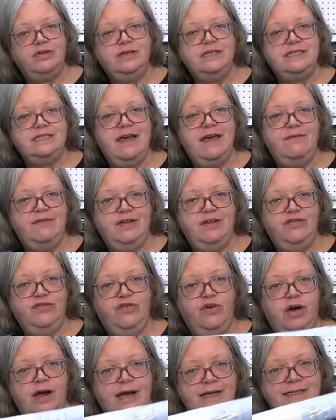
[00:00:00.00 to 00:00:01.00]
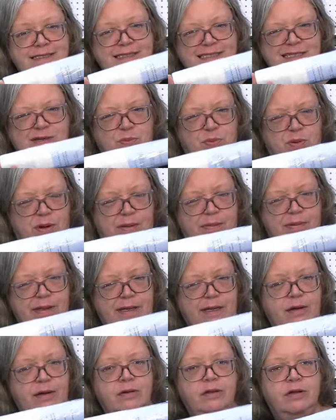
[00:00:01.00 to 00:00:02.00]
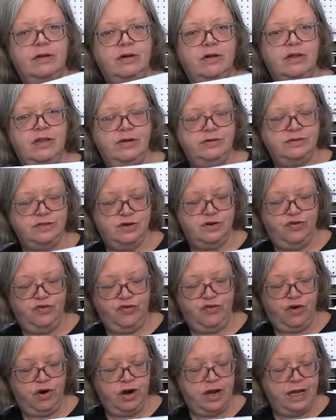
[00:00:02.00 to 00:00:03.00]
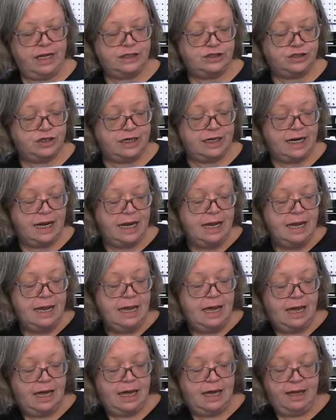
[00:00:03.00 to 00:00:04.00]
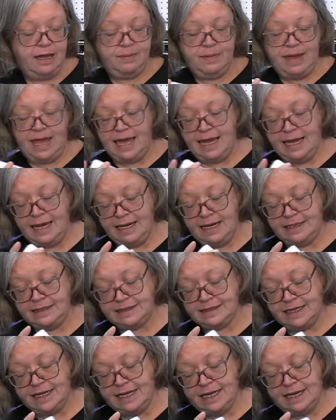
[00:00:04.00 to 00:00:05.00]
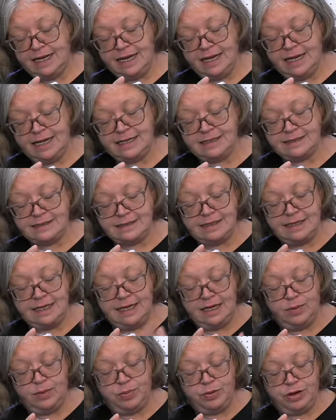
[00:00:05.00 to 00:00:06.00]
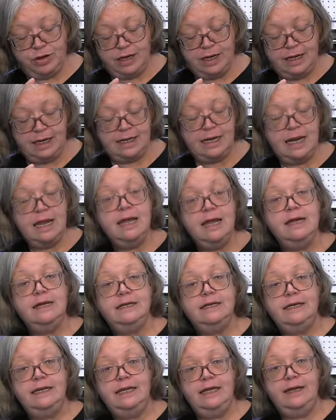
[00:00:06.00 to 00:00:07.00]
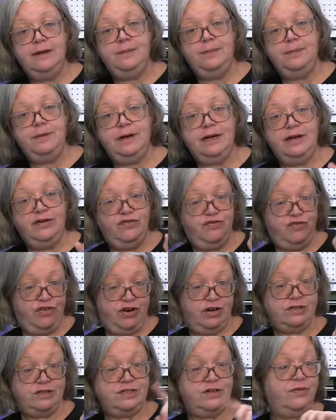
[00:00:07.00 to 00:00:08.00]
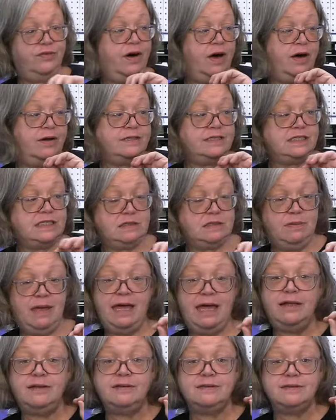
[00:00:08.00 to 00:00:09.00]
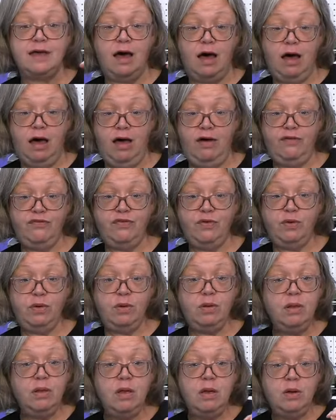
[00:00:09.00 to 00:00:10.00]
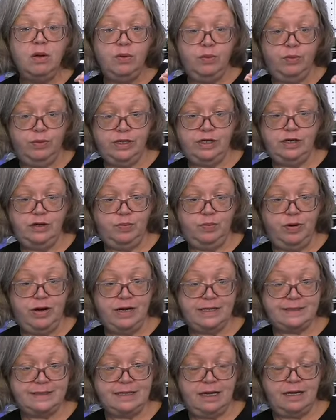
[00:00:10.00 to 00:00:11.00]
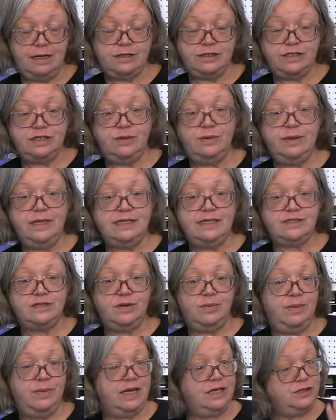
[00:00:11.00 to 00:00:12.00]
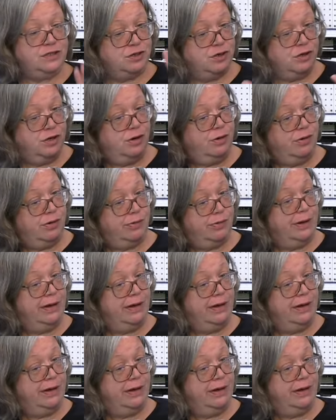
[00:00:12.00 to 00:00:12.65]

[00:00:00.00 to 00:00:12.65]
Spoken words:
374. I'd still probably go a little closer to 400. And it is neoprene. Neoprene, first of all, smells awful when you press onto it, so make sure you're in a